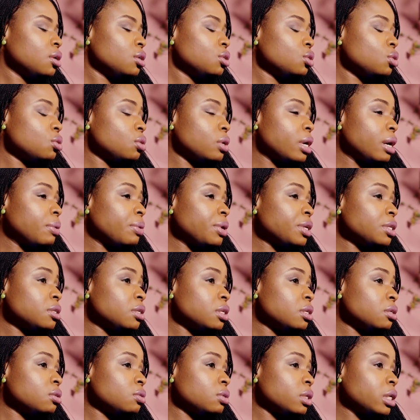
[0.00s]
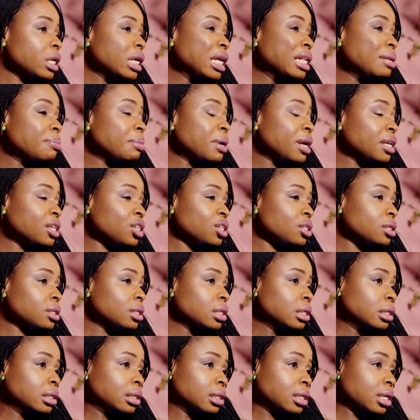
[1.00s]
So I went into an
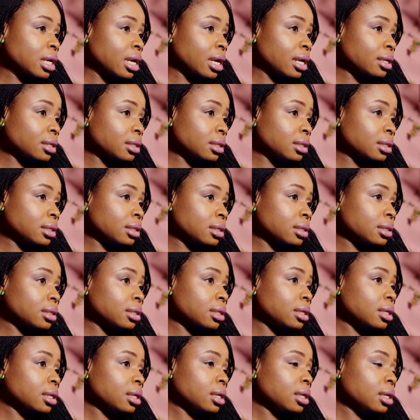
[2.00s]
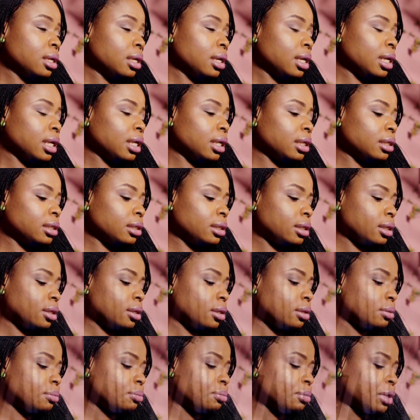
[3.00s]
emergency CS, and
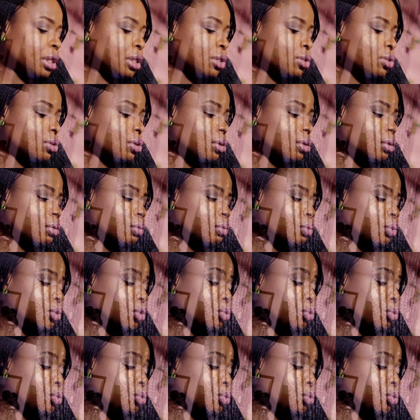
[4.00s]
my son